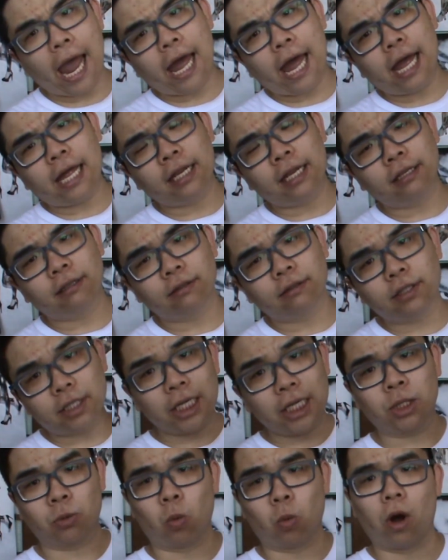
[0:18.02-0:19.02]
And
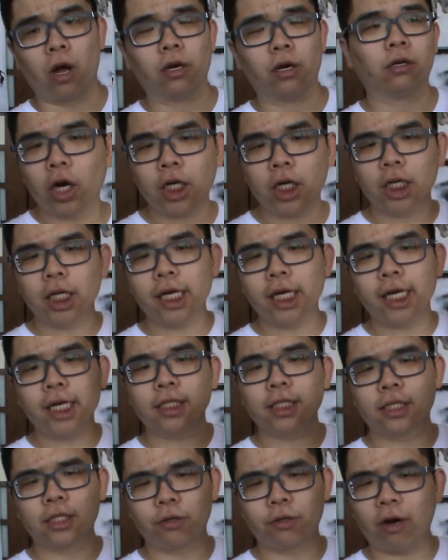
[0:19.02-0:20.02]
this one,
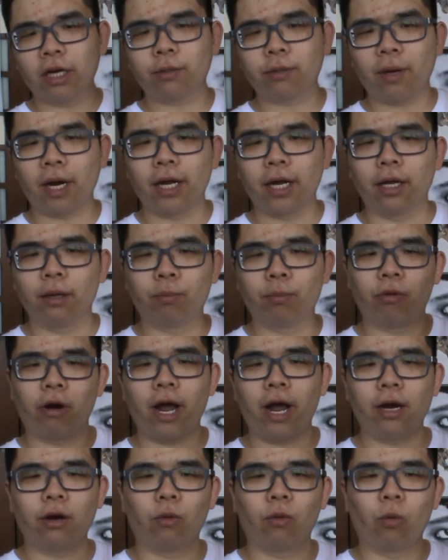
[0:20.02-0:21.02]
Hercules, directed by
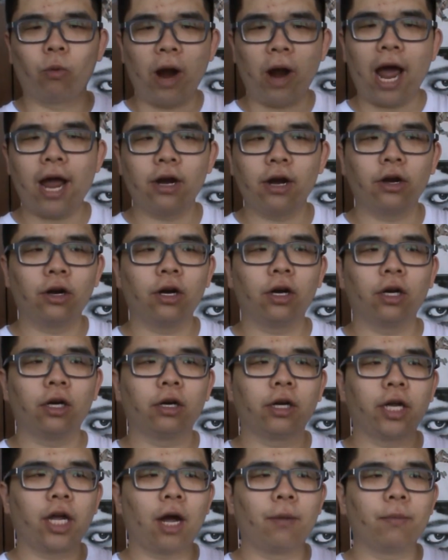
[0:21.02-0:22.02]
Brett
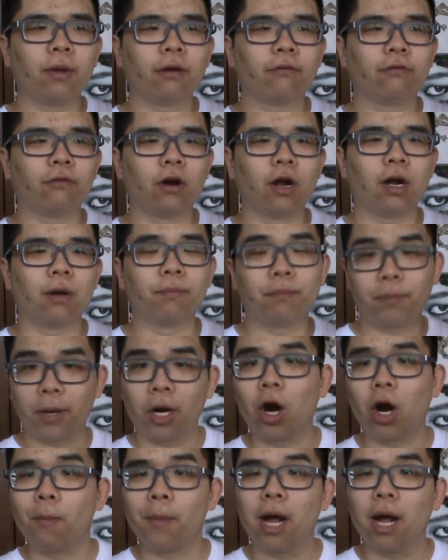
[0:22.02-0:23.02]
Ratner, coming from
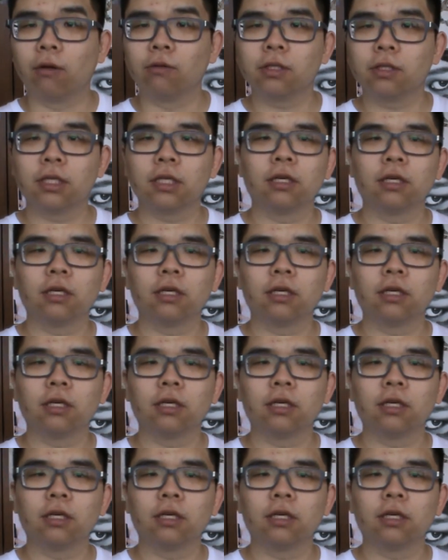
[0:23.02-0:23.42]
Paramount.